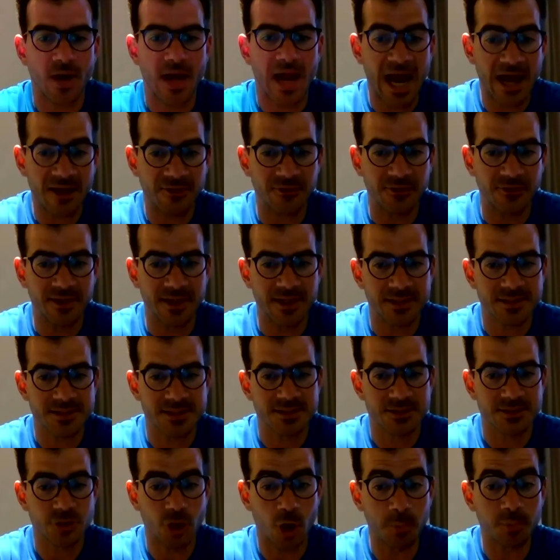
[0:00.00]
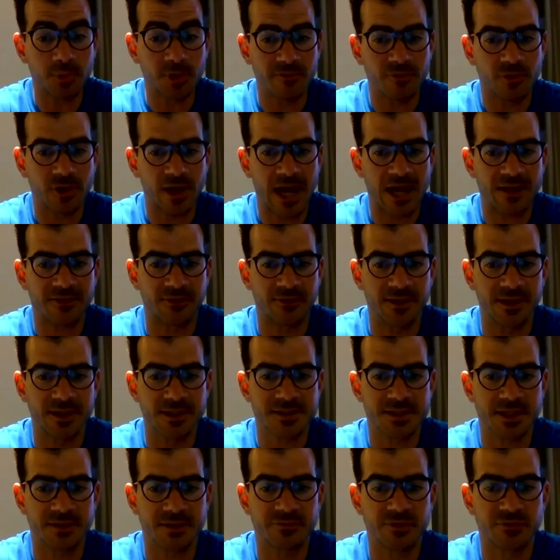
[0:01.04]
athletes, top-level
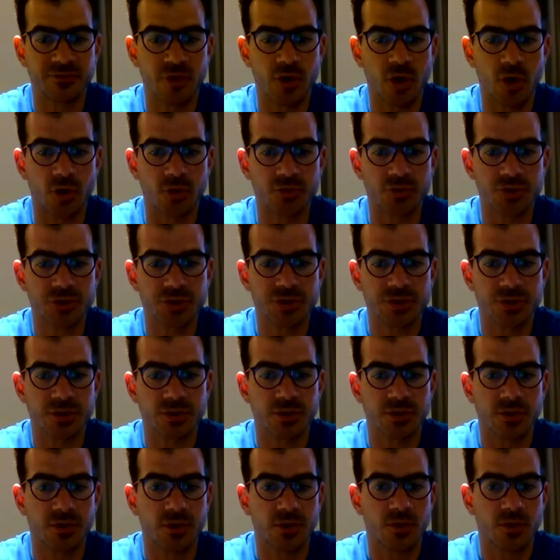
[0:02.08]
athletes that you've coached.